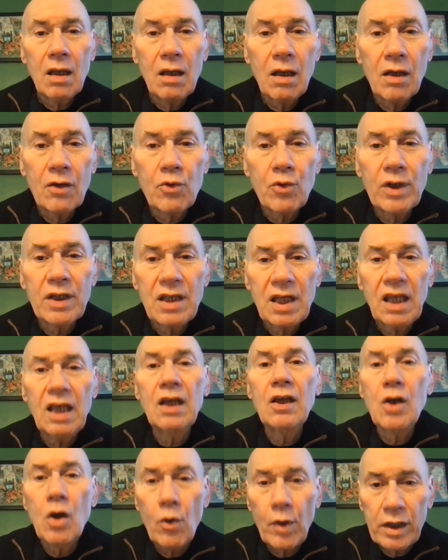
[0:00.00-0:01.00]

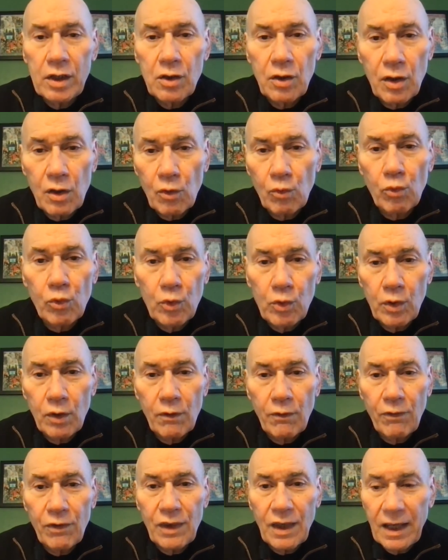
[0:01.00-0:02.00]
critique, going to the root
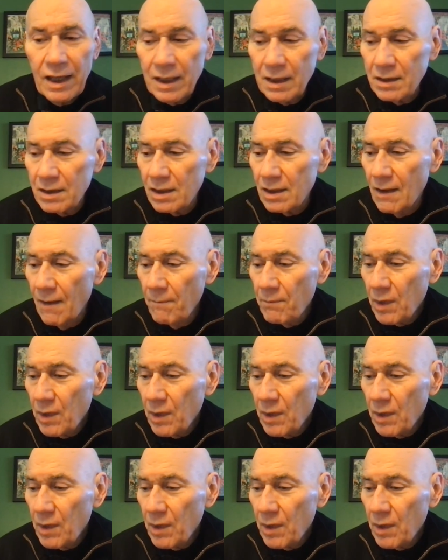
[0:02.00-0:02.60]
of things.